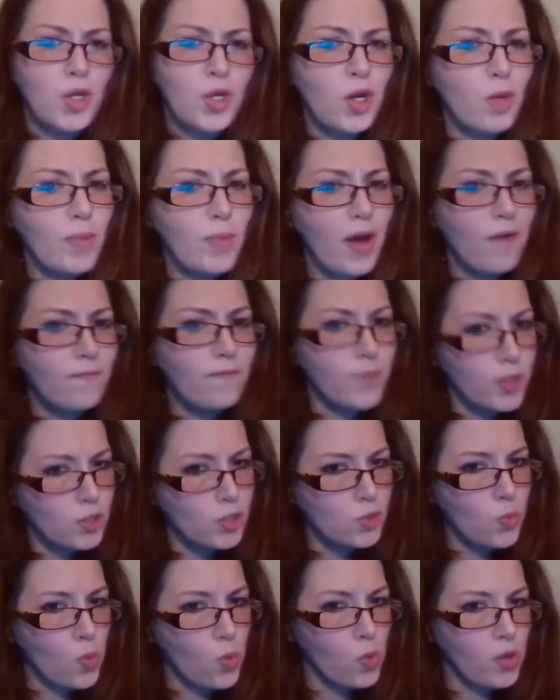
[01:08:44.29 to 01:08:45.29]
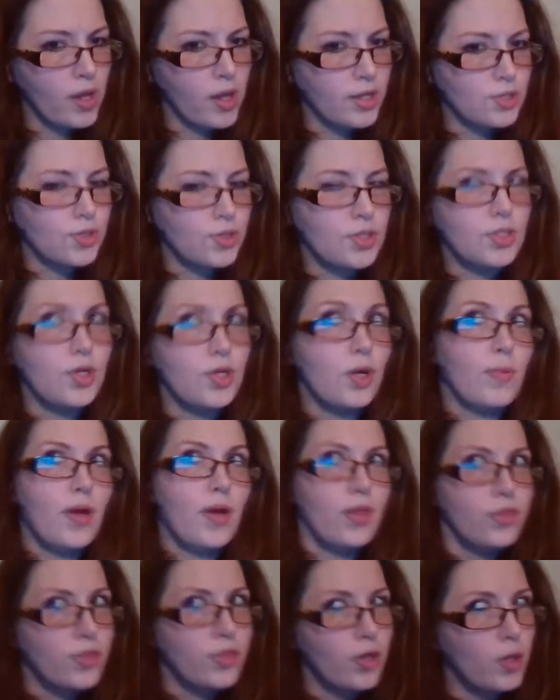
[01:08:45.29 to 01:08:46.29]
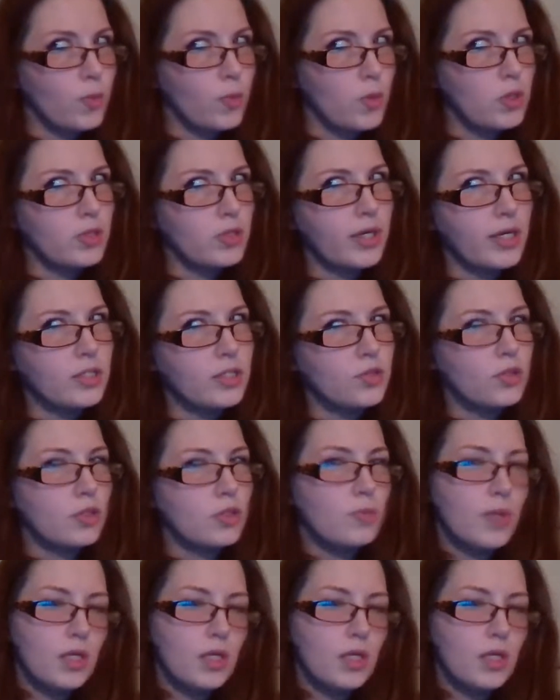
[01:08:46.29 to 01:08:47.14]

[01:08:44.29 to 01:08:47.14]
You hear about first world countries, you hear about third world countries,